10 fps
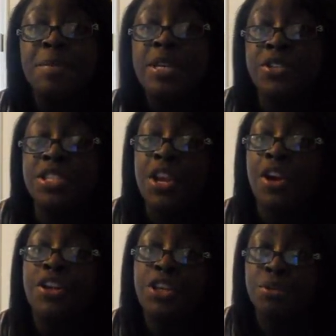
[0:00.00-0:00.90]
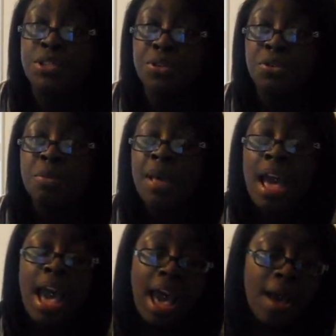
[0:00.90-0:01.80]
pictures here on YouTube
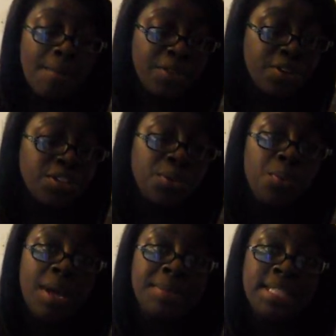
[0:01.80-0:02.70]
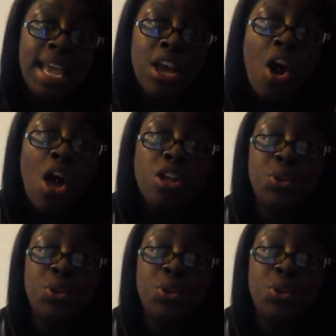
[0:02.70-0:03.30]
um, there's a website called